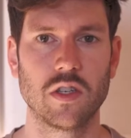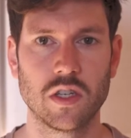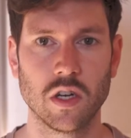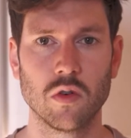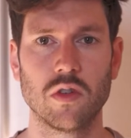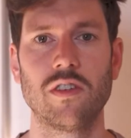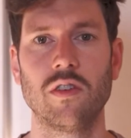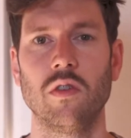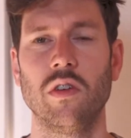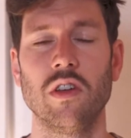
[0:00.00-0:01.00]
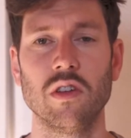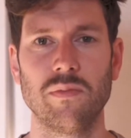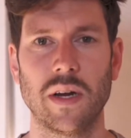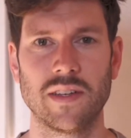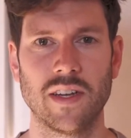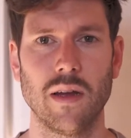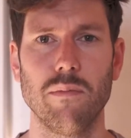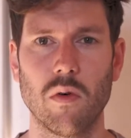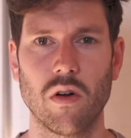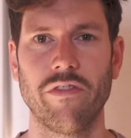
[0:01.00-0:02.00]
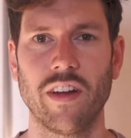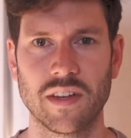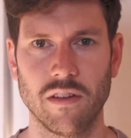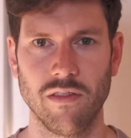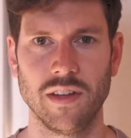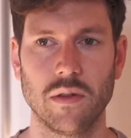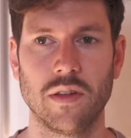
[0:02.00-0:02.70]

chose to use my time more effectively.